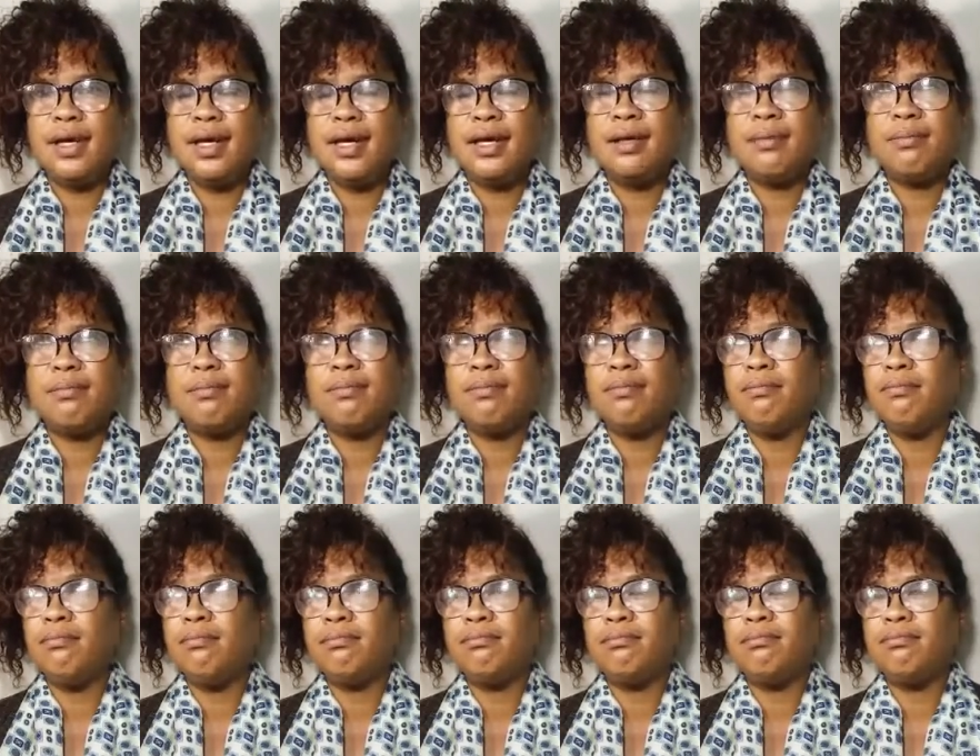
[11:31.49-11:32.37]
it
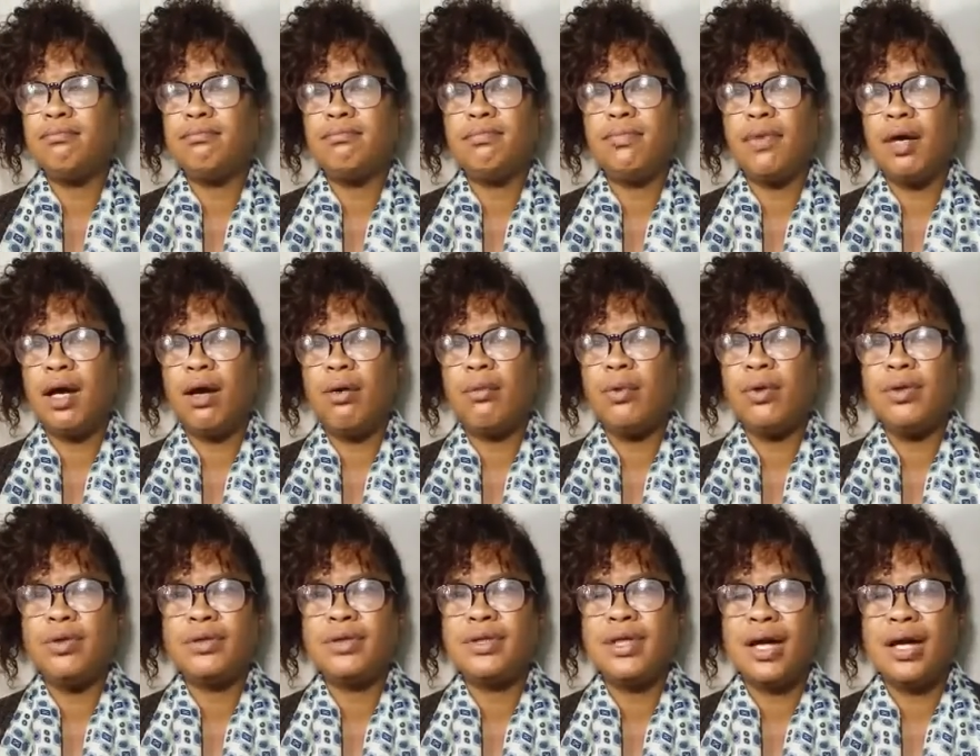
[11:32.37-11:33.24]
I
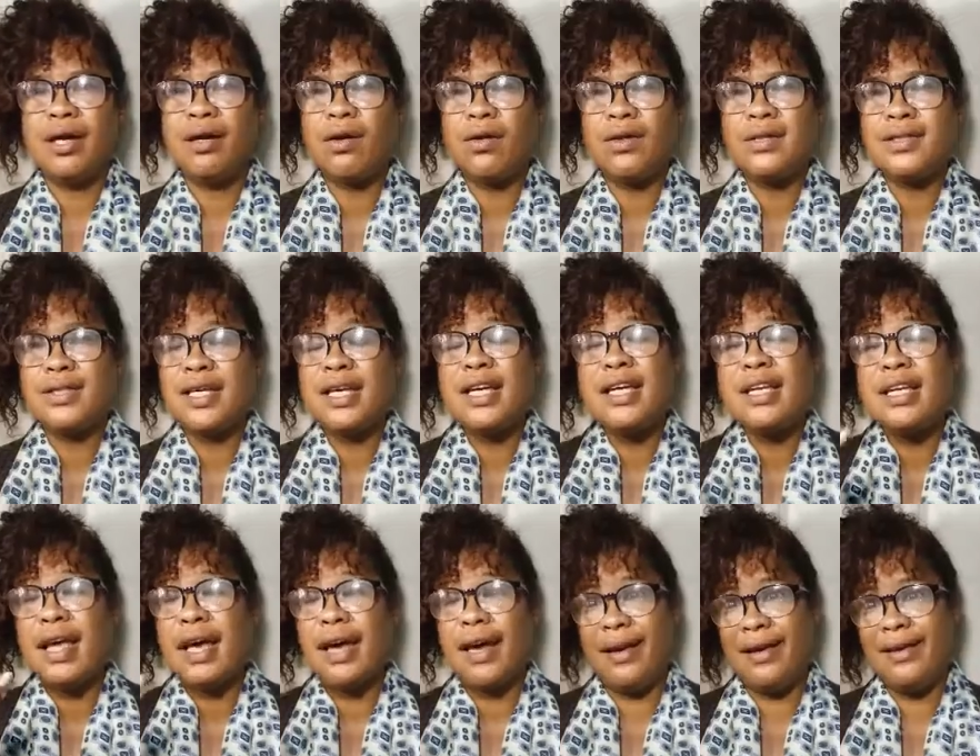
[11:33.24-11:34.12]
won't it,
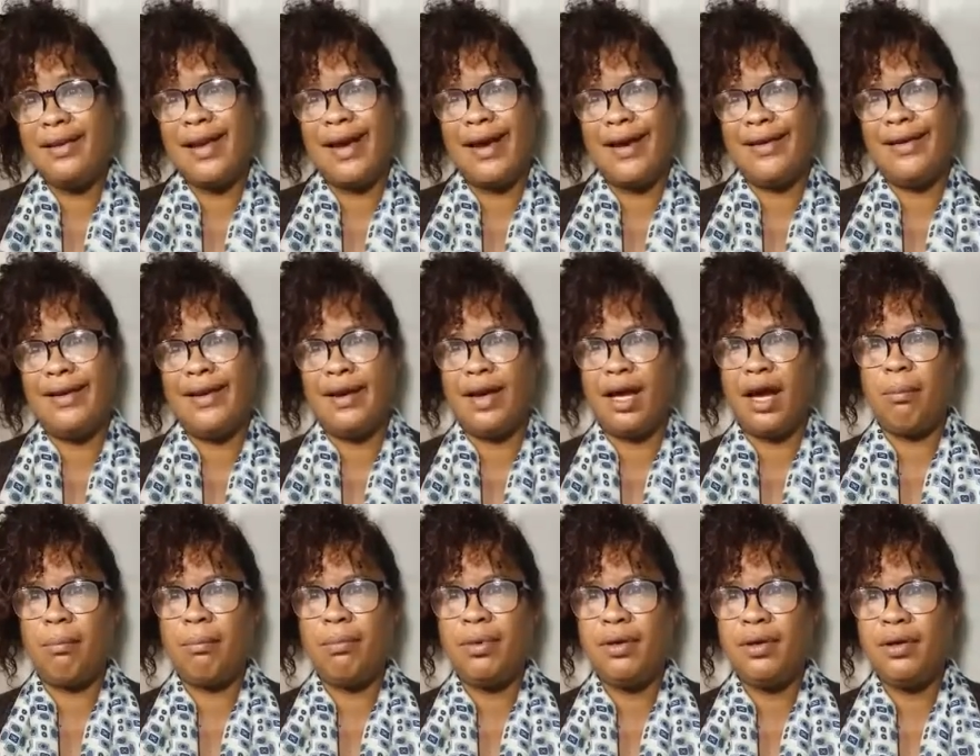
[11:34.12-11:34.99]
it ate it
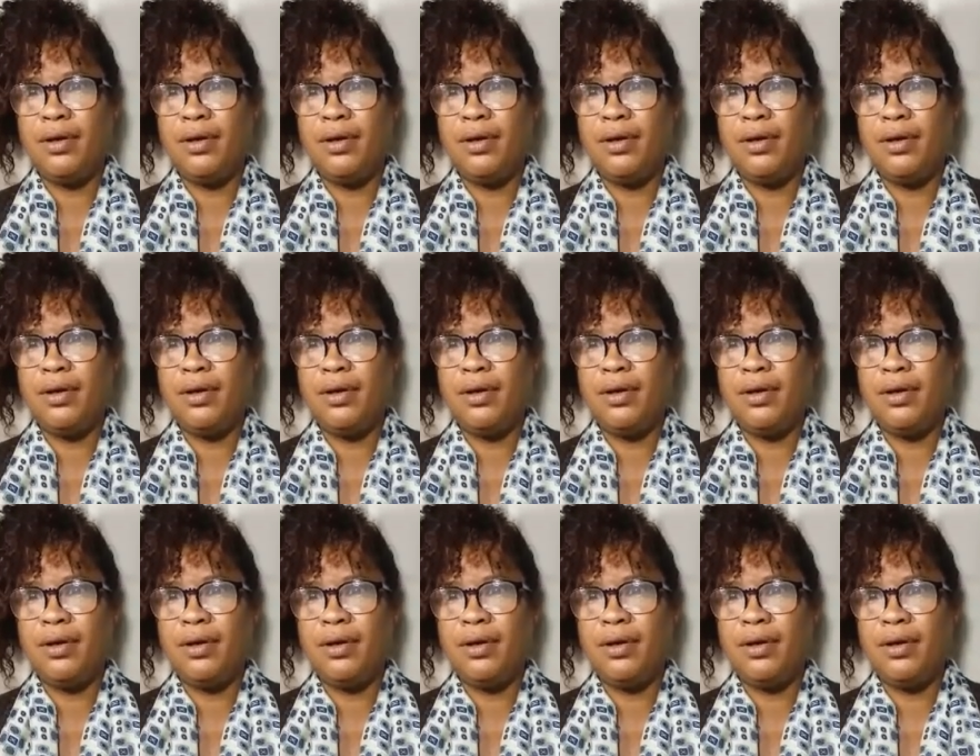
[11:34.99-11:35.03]
up